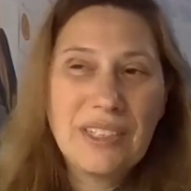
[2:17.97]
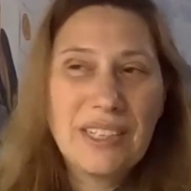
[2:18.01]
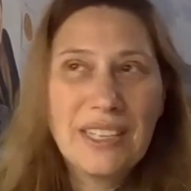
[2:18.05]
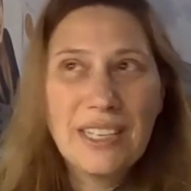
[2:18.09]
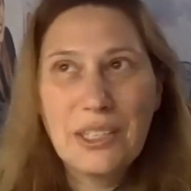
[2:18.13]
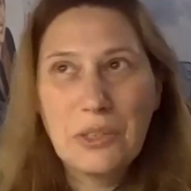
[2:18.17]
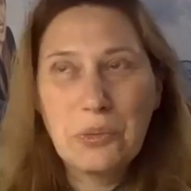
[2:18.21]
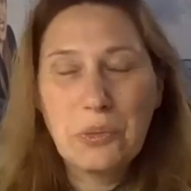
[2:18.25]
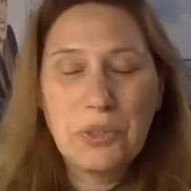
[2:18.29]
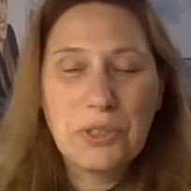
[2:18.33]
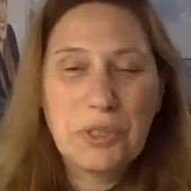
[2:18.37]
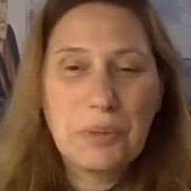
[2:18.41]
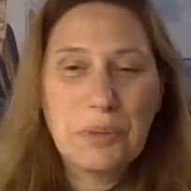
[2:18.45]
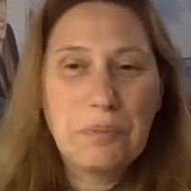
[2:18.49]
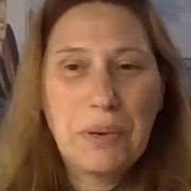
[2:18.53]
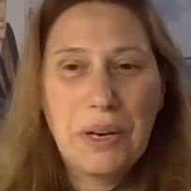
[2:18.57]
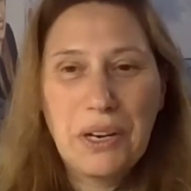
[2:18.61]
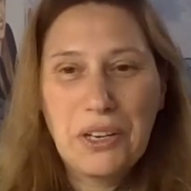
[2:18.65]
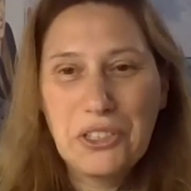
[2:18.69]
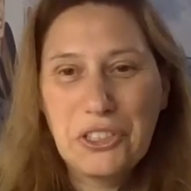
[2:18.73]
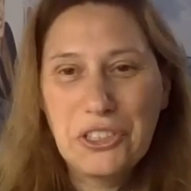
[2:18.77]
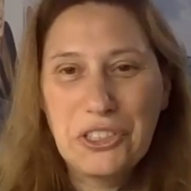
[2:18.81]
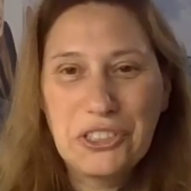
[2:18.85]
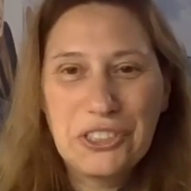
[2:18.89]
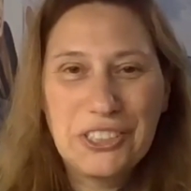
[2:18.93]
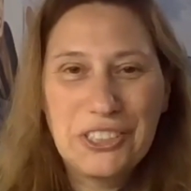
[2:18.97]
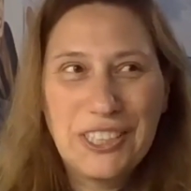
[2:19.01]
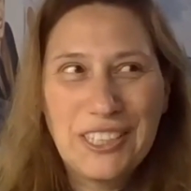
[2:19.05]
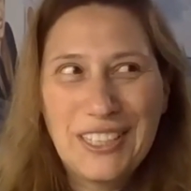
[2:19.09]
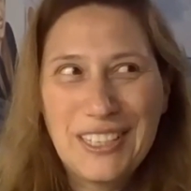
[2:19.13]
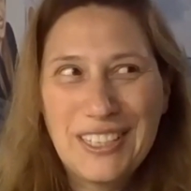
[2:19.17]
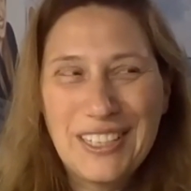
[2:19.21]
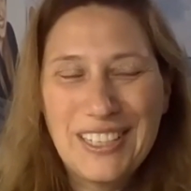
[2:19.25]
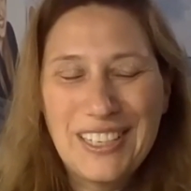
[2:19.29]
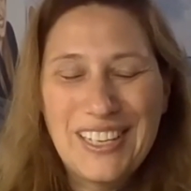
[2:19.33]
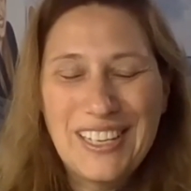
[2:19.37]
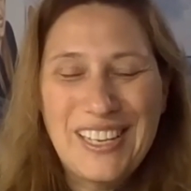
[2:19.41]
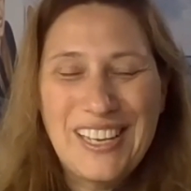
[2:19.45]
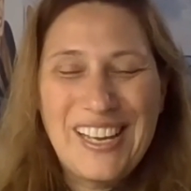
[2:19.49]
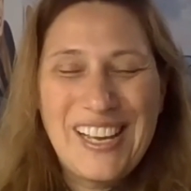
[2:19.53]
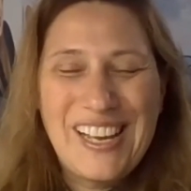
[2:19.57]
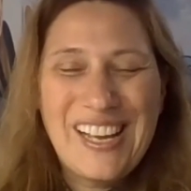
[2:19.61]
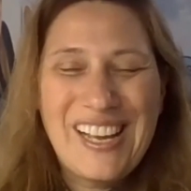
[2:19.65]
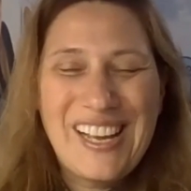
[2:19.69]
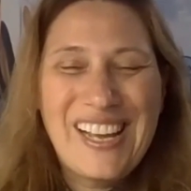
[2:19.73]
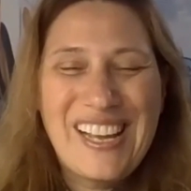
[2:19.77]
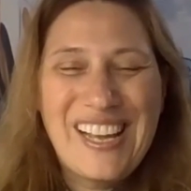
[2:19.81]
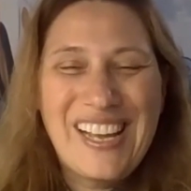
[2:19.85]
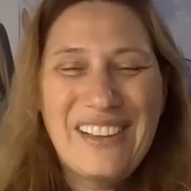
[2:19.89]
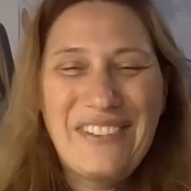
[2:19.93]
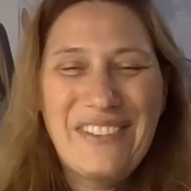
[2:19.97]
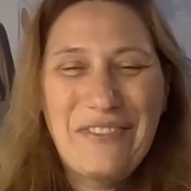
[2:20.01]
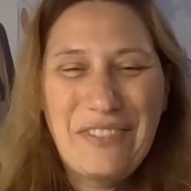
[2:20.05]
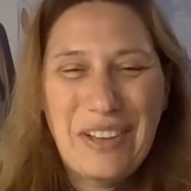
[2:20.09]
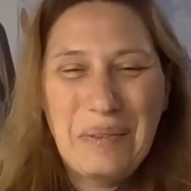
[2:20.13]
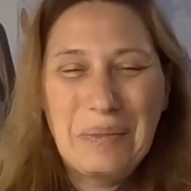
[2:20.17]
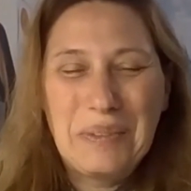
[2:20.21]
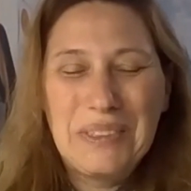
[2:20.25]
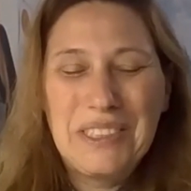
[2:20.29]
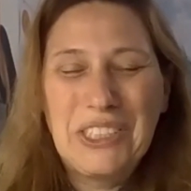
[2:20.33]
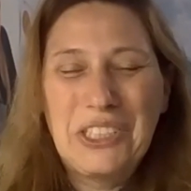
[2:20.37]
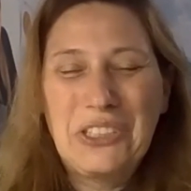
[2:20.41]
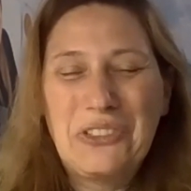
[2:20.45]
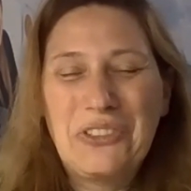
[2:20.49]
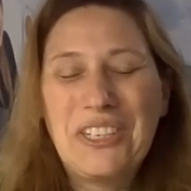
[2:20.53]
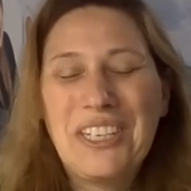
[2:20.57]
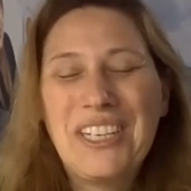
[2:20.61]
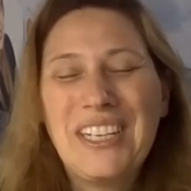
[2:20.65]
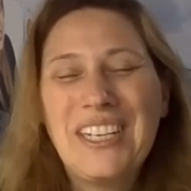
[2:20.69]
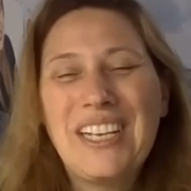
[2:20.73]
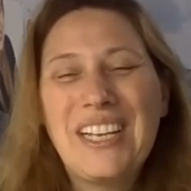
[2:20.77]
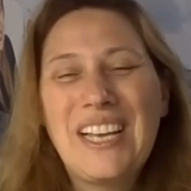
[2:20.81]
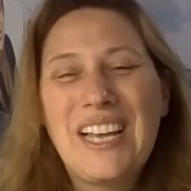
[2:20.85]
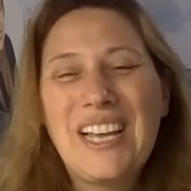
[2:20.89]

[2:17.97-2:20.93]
It was a partially eh, family tree.